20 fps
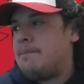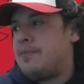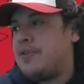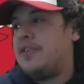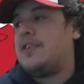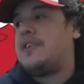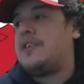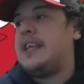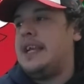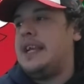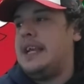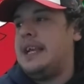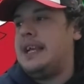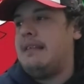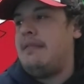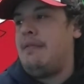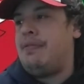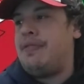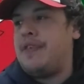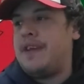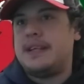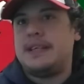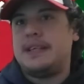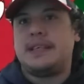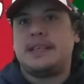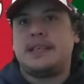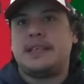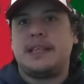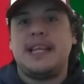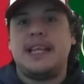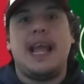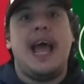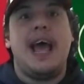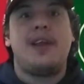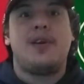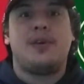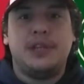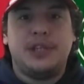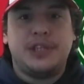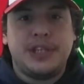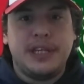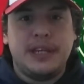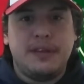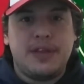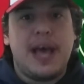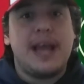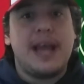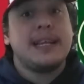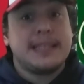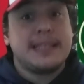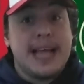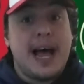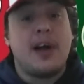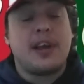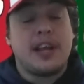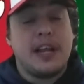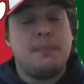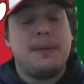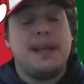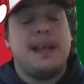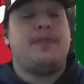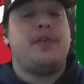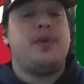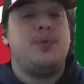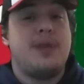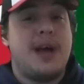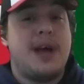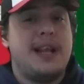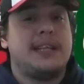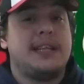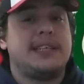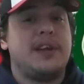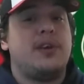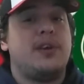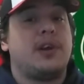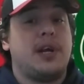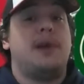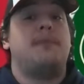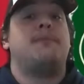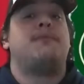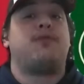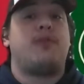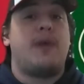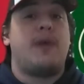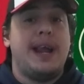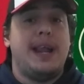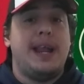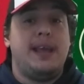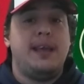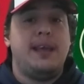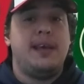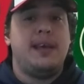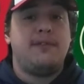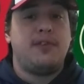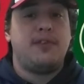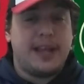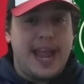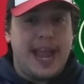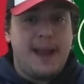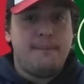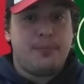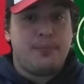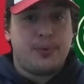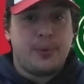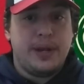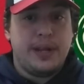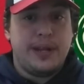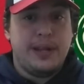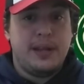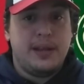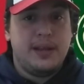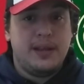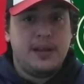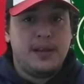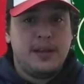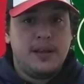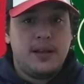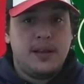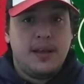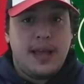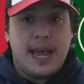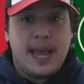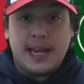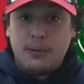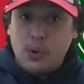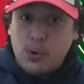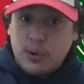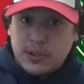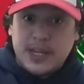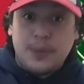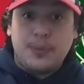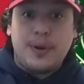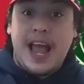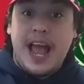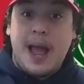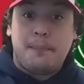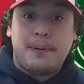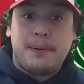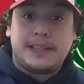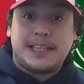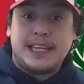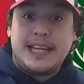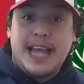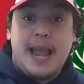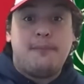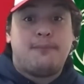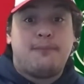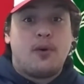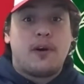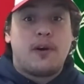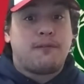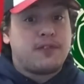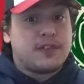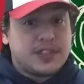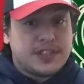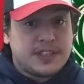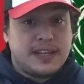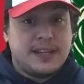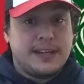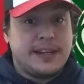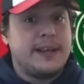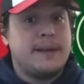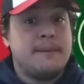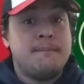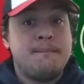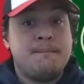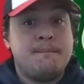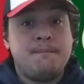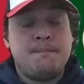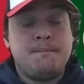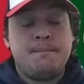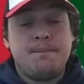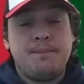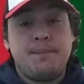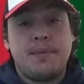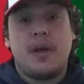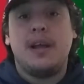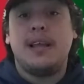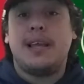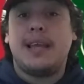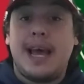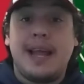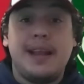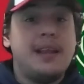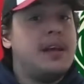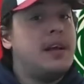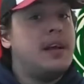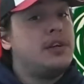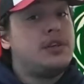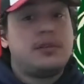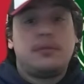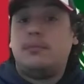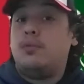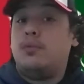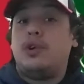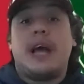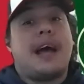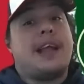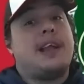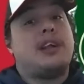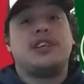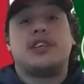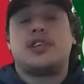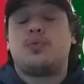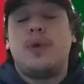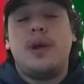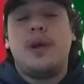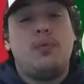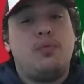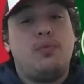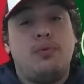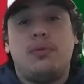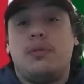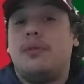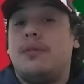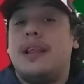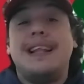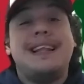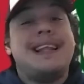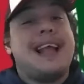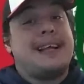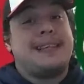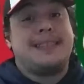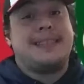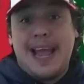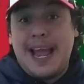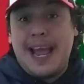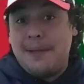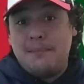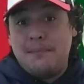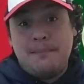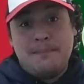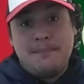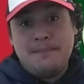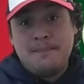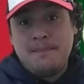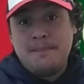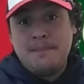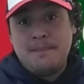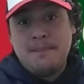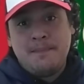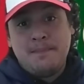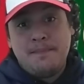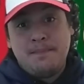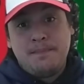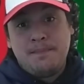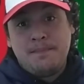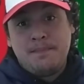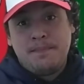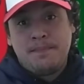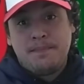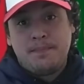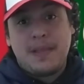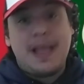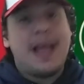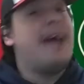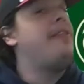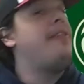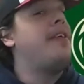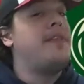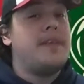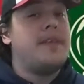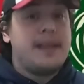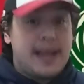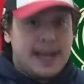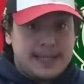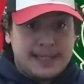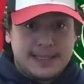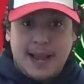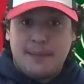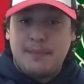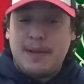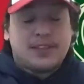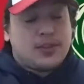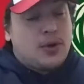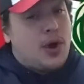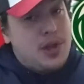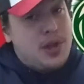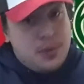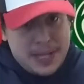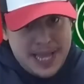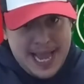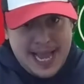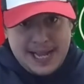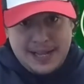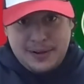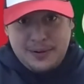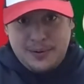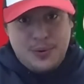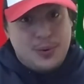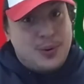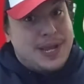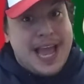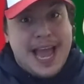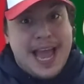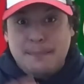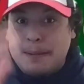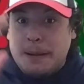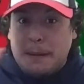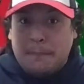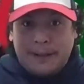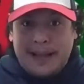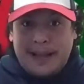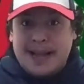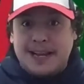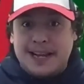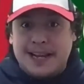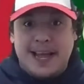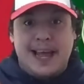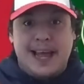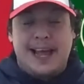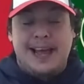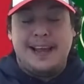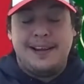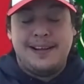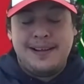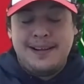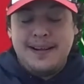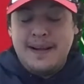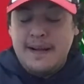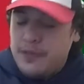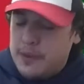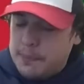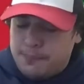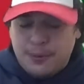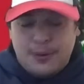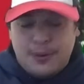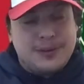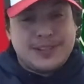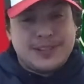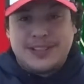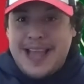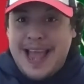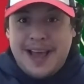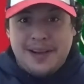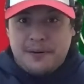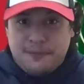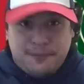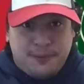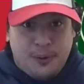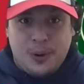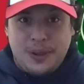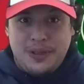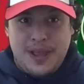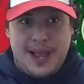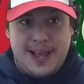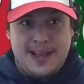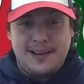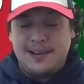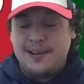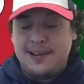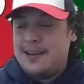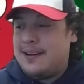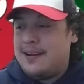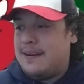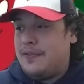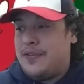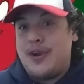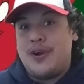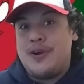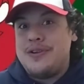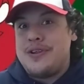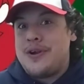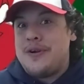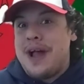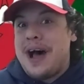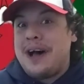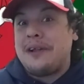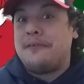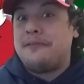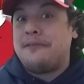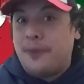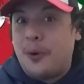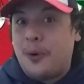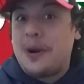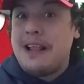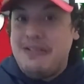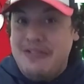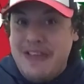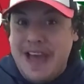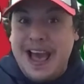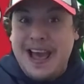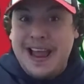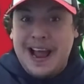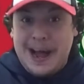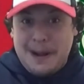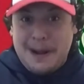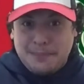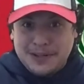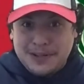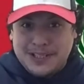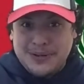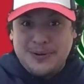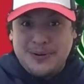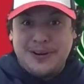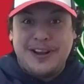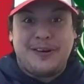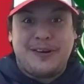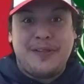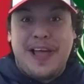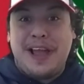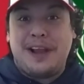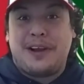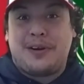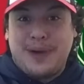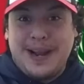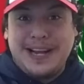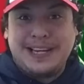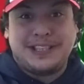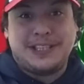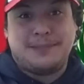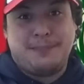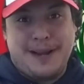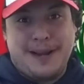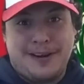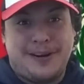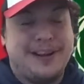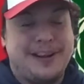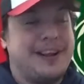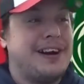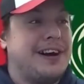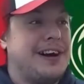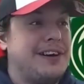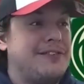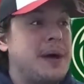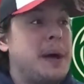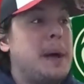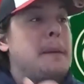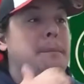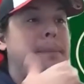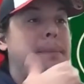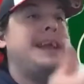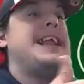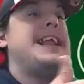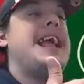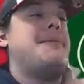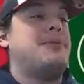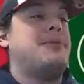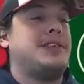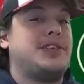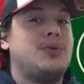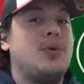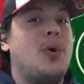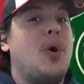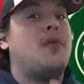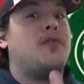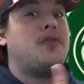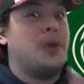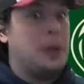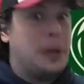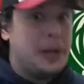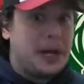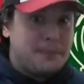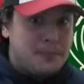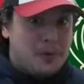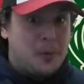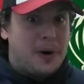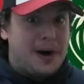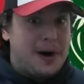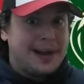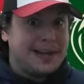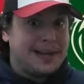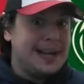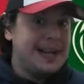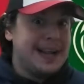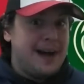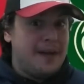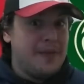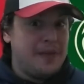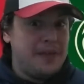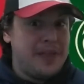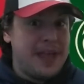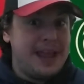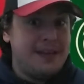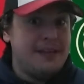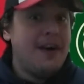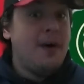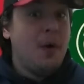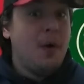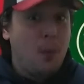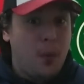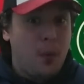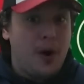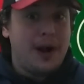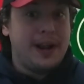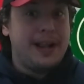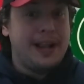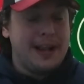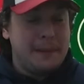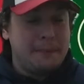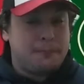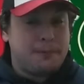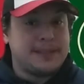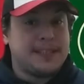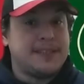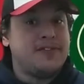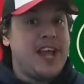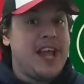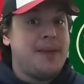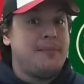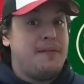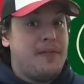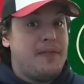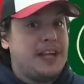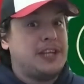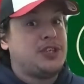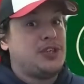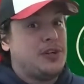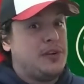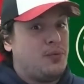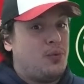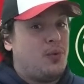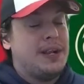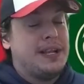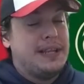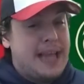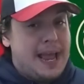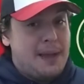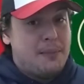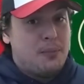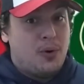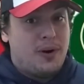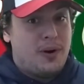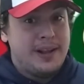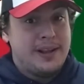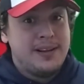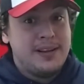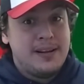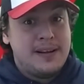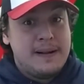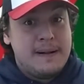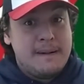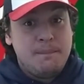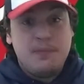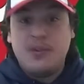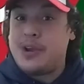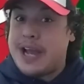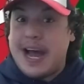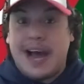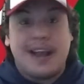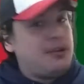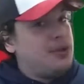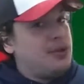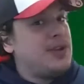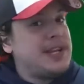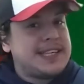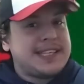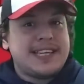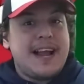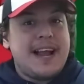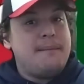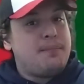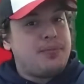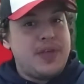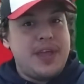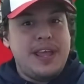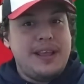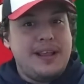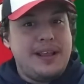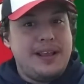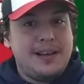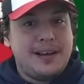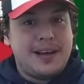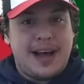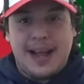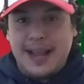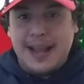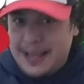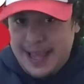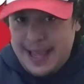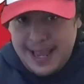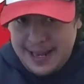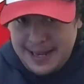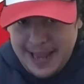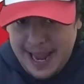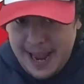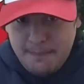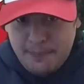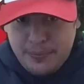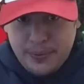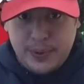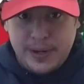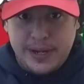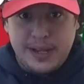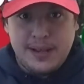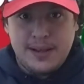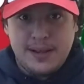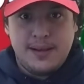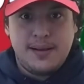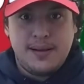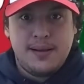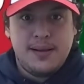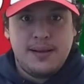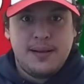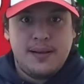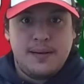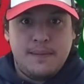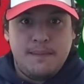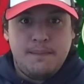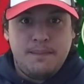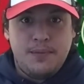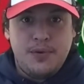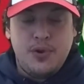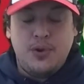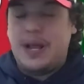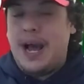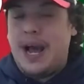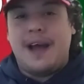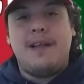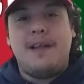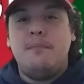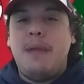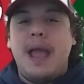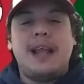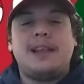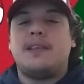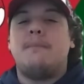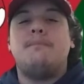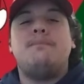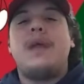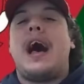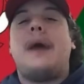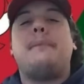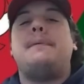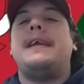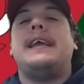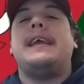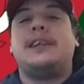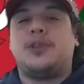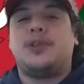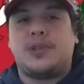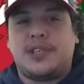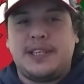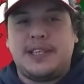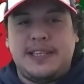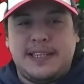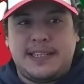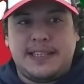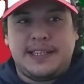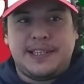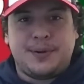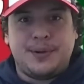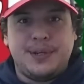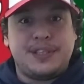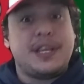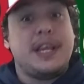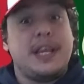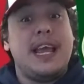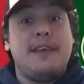To see the energy that is now going to be at the United Center come Friday for Game 3. And then we'll see what happens in Game 4 for Sunday. Again, you got to just win the next game. And then the next game. That's all you can do. You can't be planning ahead. The Bulls can't afford that. They're not afforded that opportunity or that gracious period of being able to overlook Milwaukee now that they won an impressive game and they should have won Game 1. You got to do the same thing in Game 3. You got to make them not be interested in the series.